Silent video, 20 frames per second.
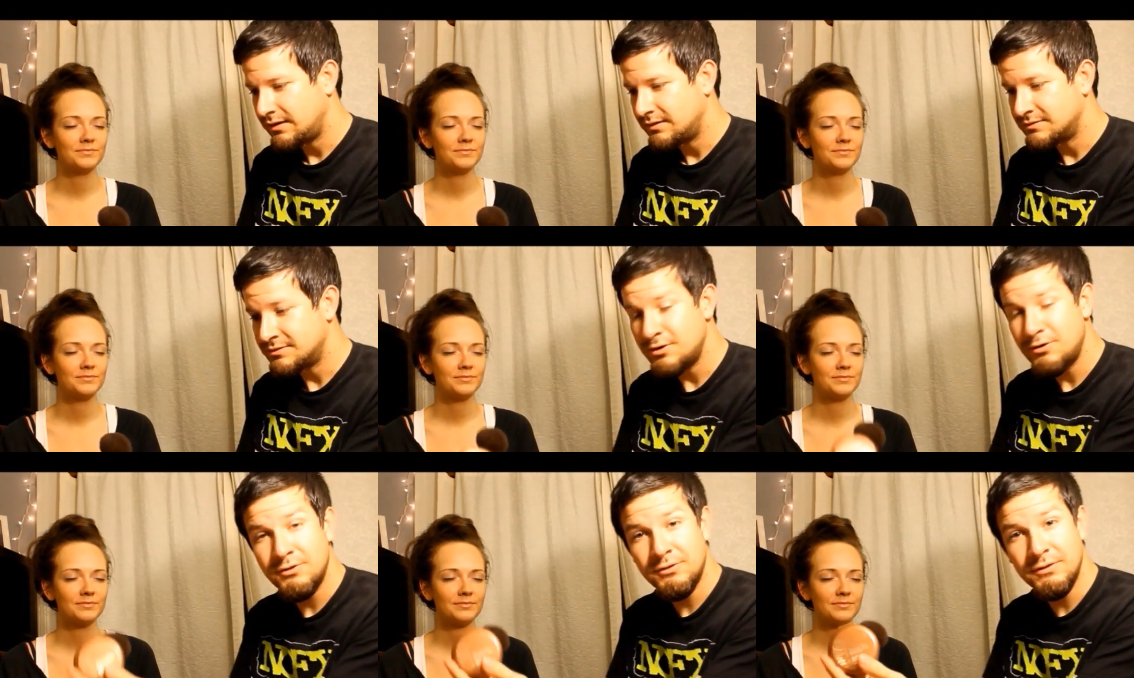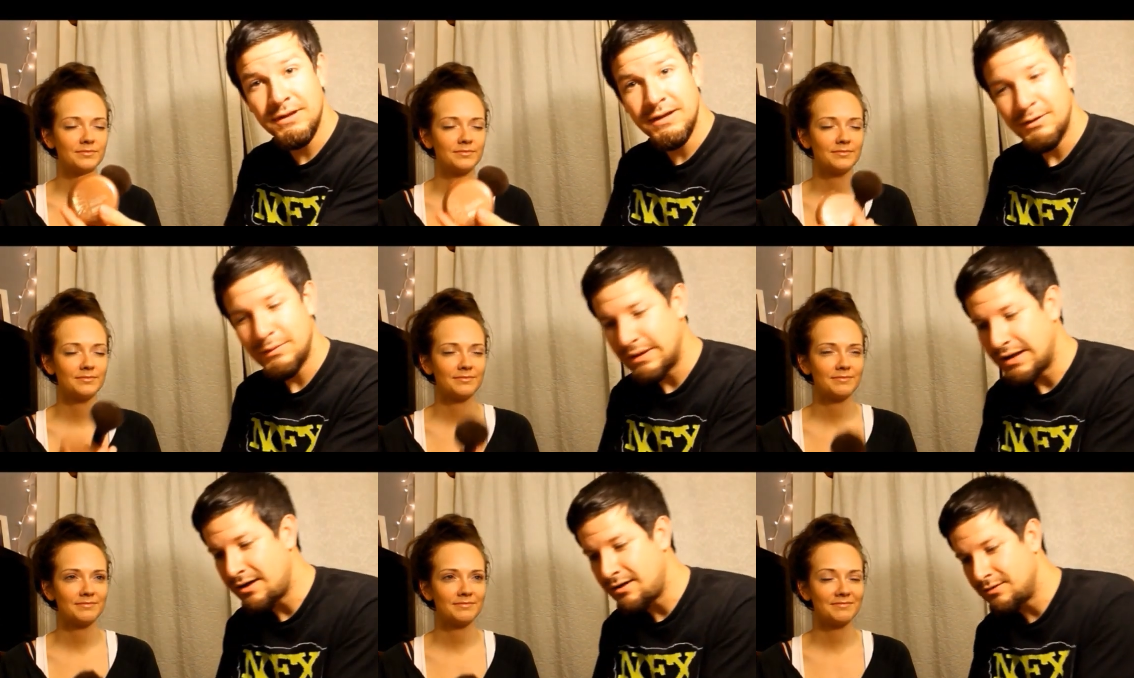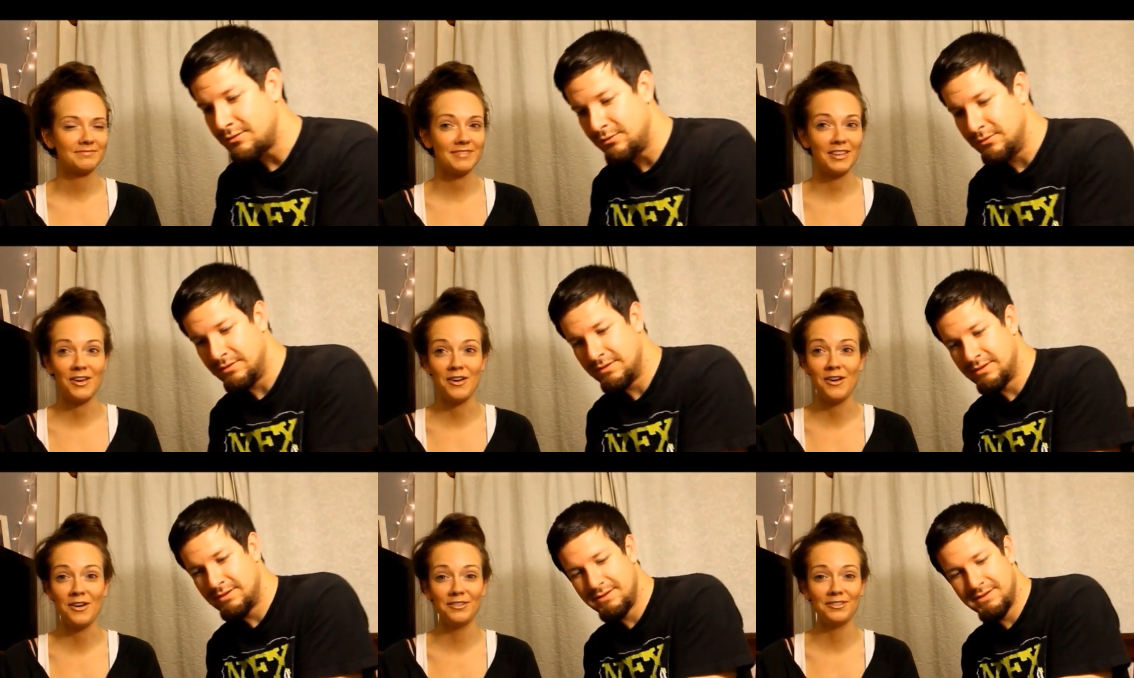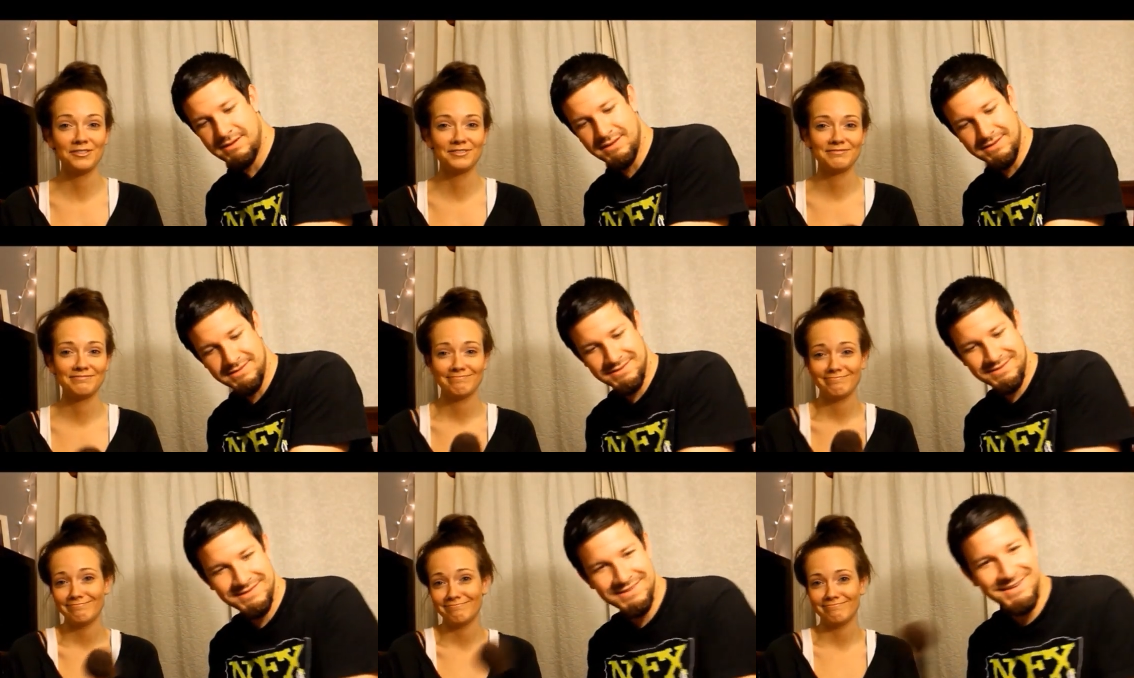Speaker 1: So there we go.
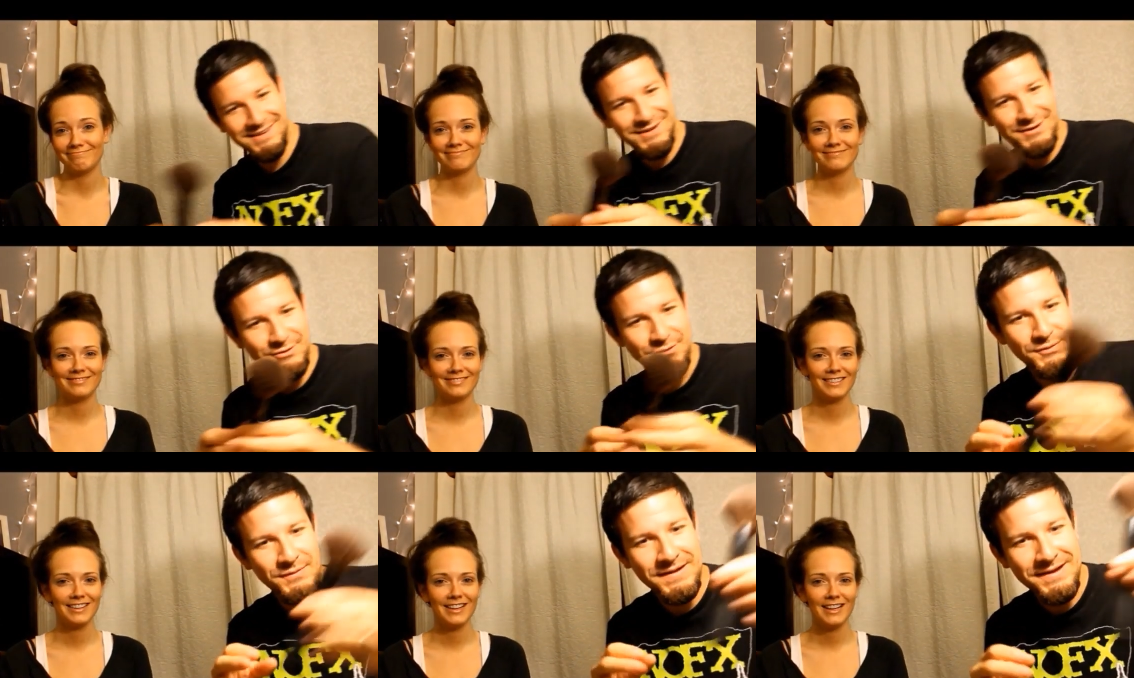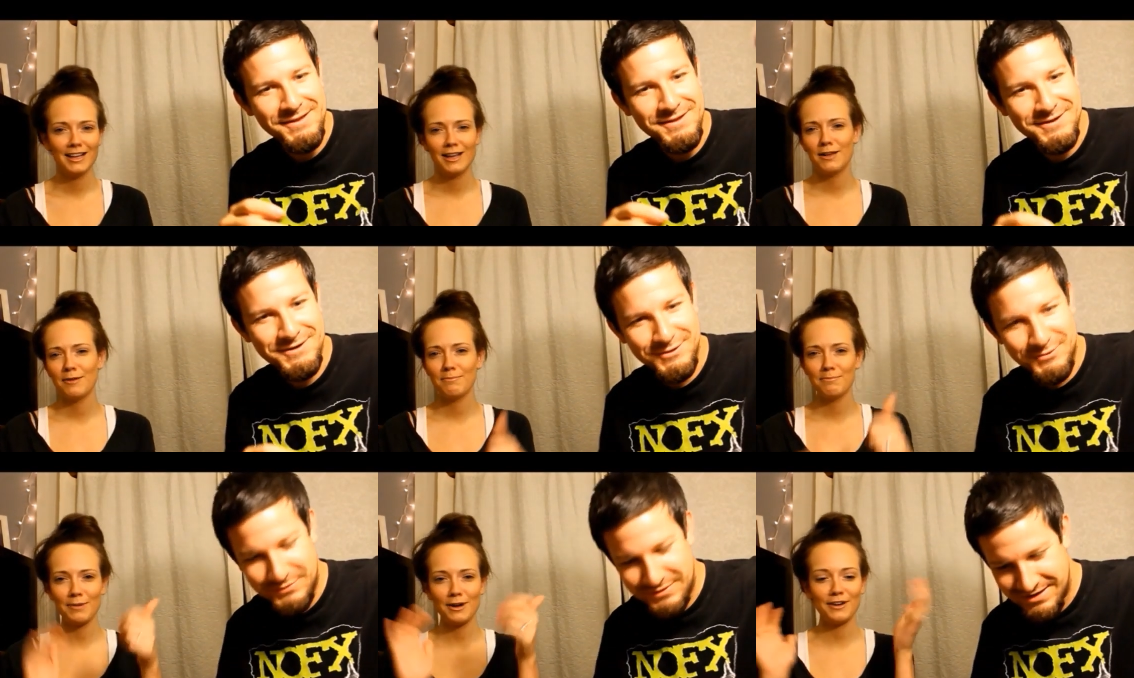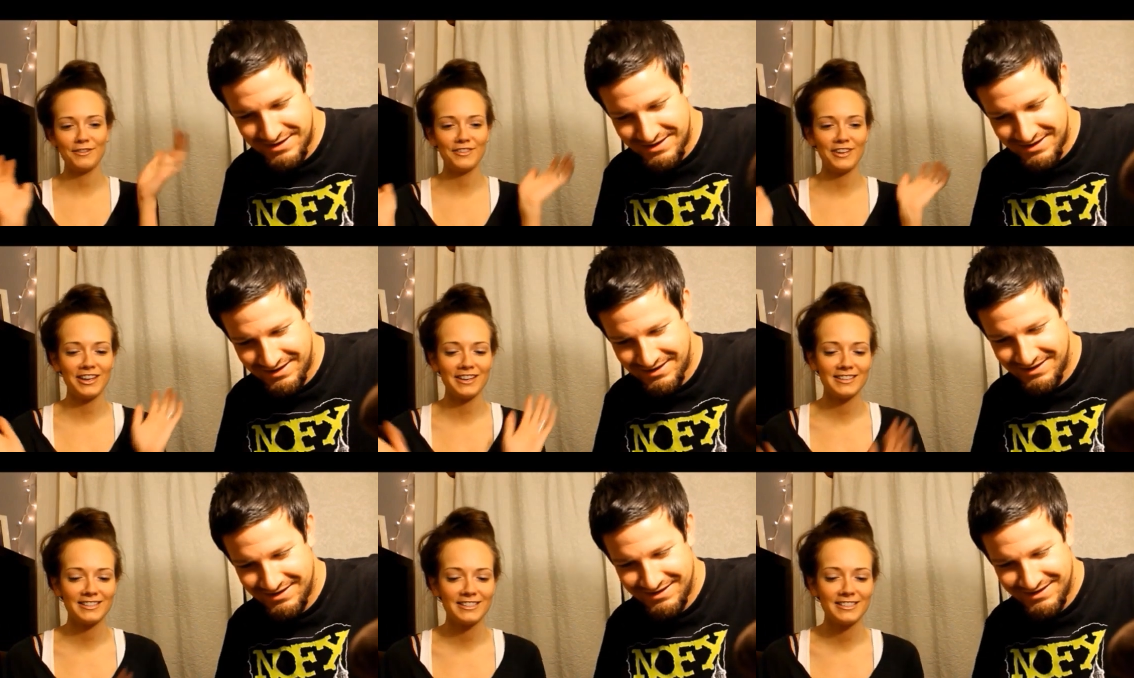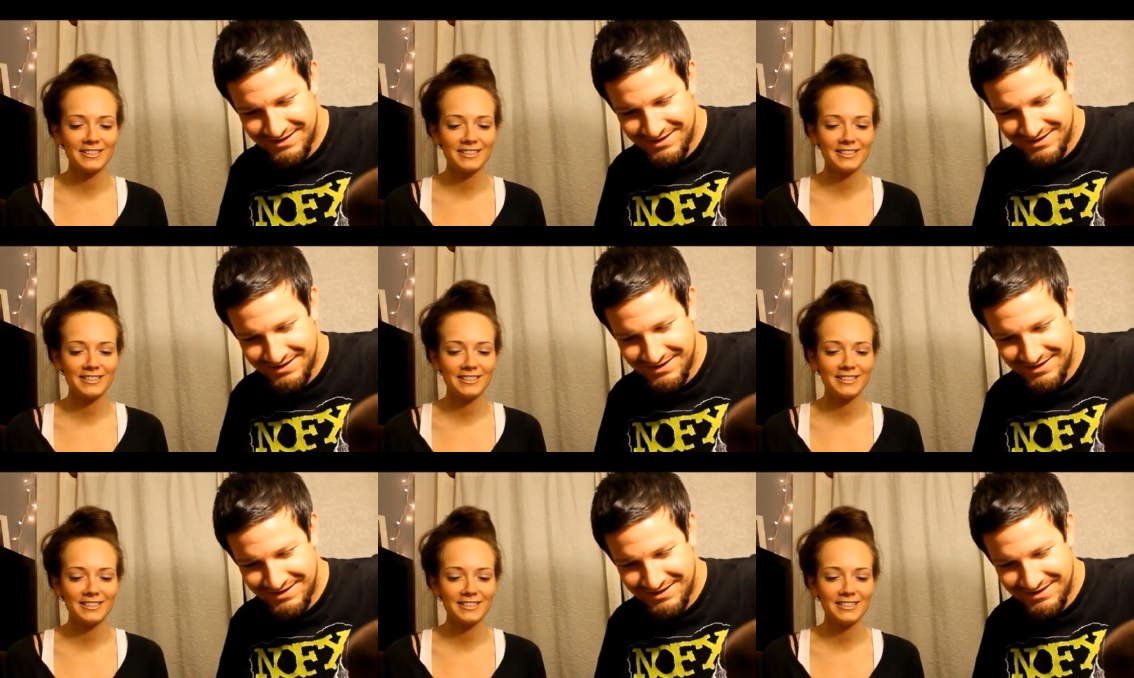It's, we're well on our
Speaker 2: way.